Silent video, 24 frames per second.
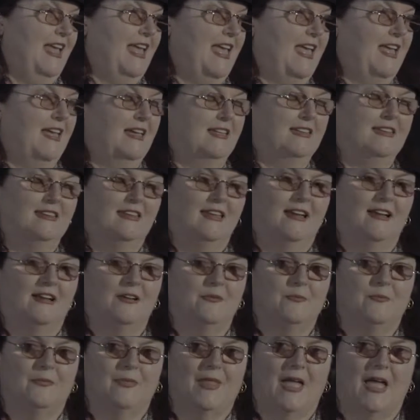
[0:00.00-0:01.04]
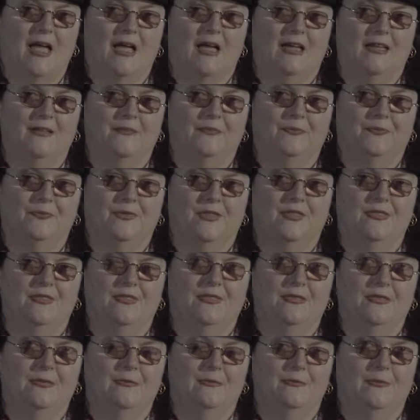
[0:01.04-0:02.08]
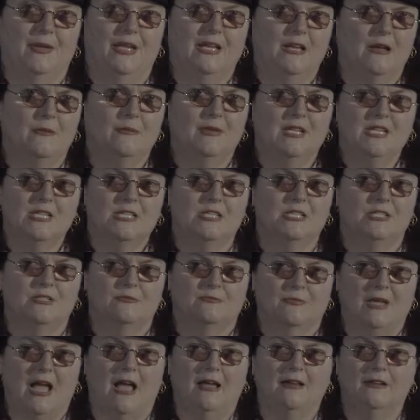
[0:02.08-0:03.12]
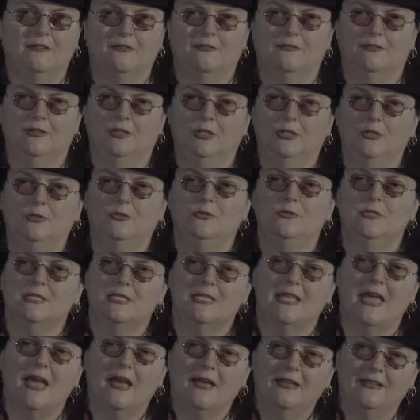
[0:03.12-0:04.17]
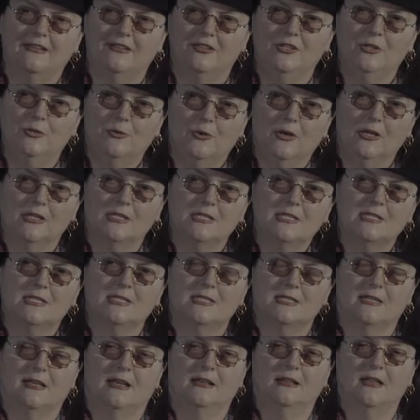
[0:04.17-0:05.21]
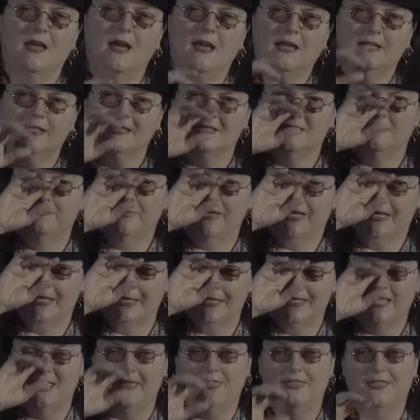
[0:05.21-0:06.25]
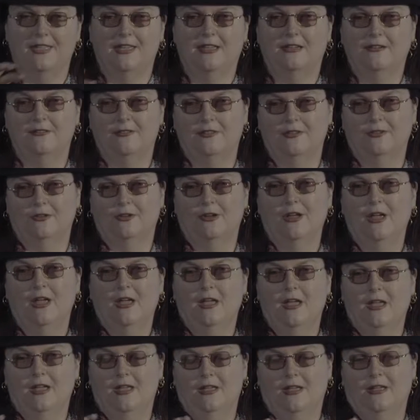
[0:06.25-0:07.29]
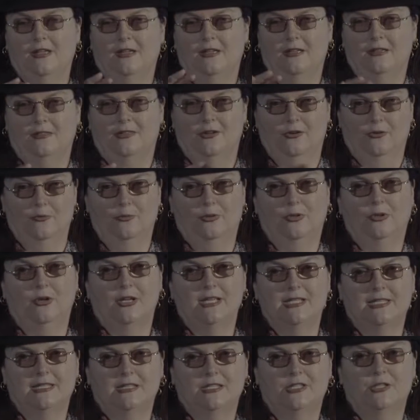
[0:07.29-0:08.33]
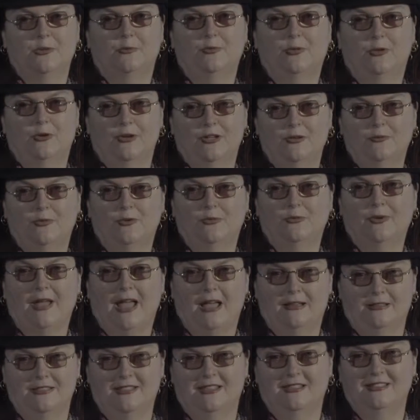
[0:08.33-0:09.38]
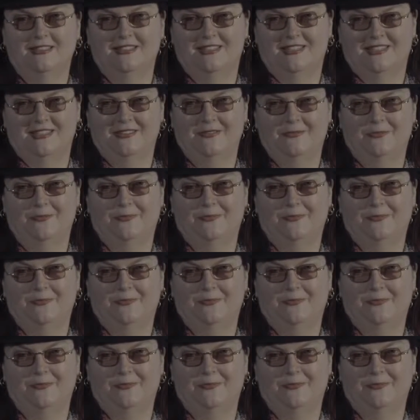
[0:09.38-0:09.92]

And big companies kind of lose that nuance a lot, because they think of their employees as deployable assets.